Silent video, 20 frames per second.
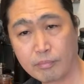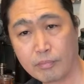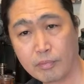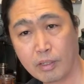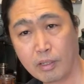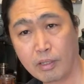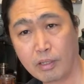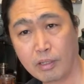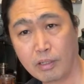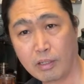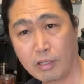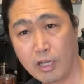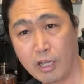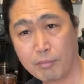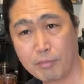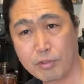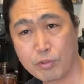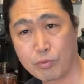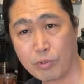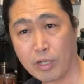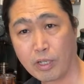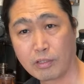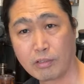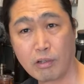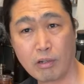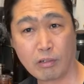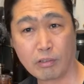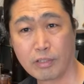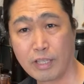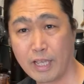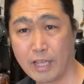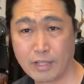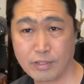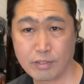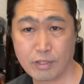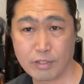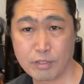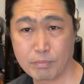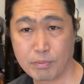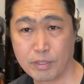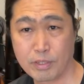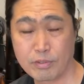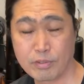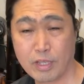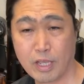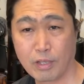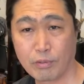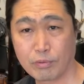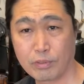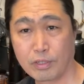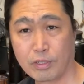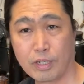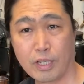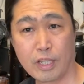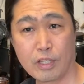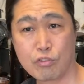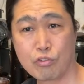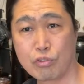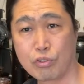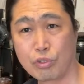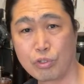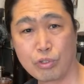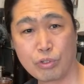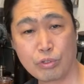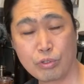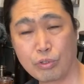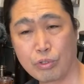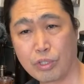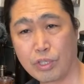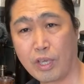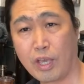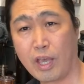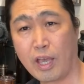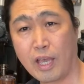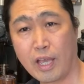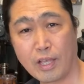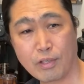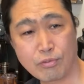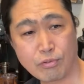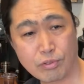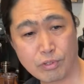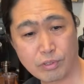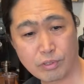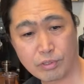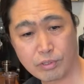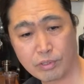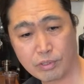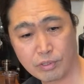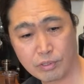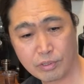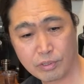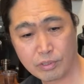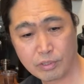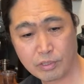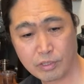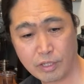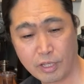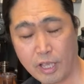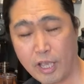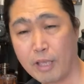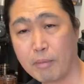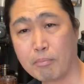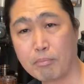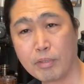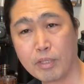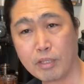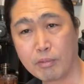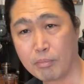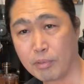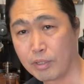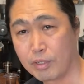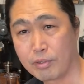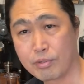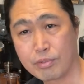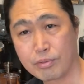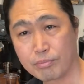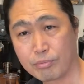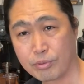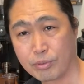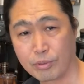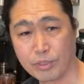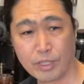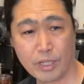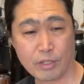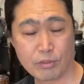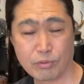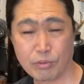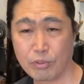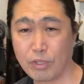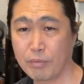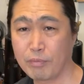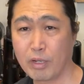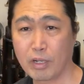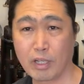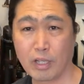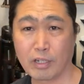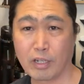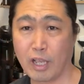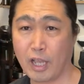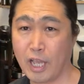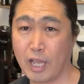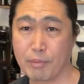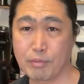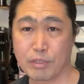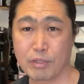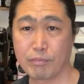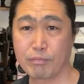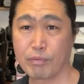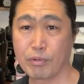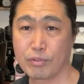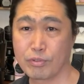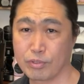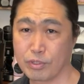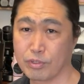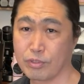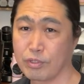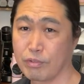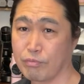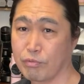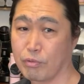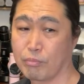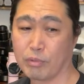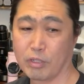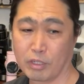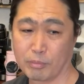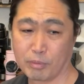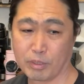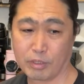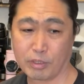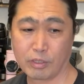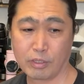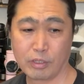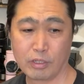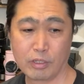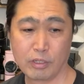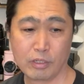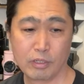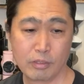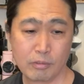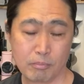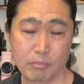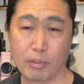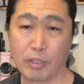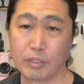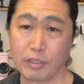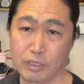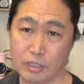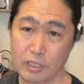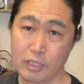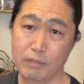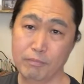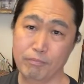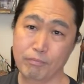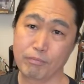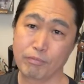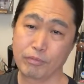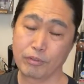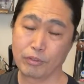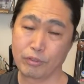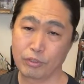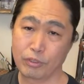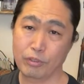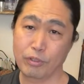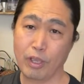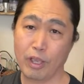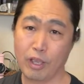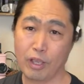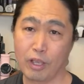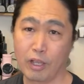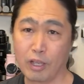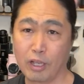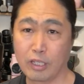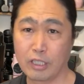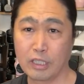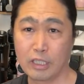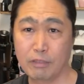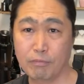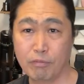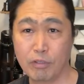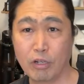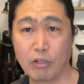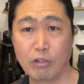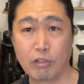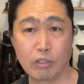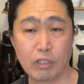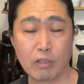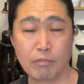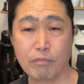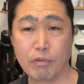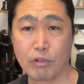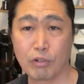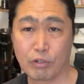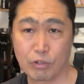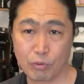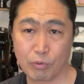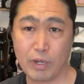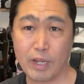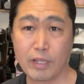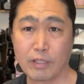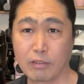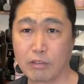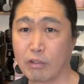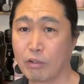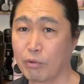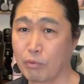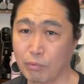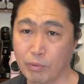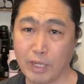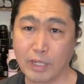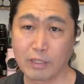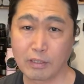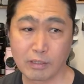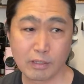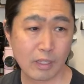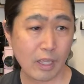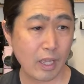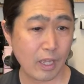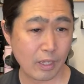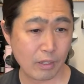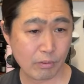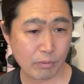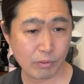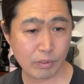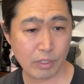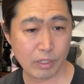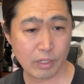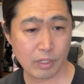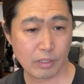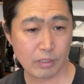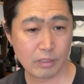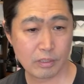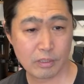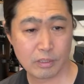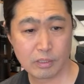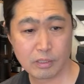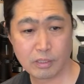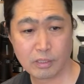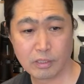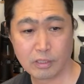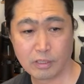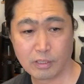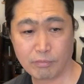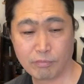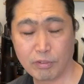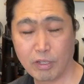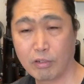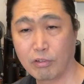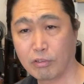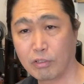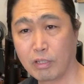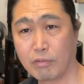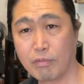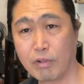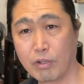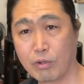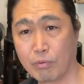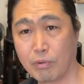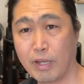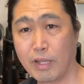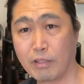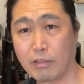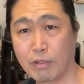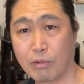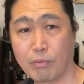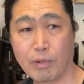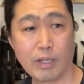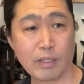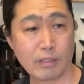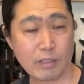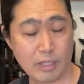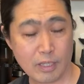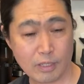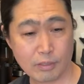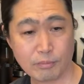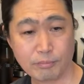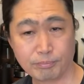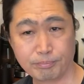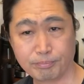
Uh, obviously, we got the, all the SSPs out there, HU, CAST, MP burrs. So yeah, so you have a lot of option for 64 millimeter. But if you uh, if you're looking for grinder right now, okay, if you're looking for grinder right now,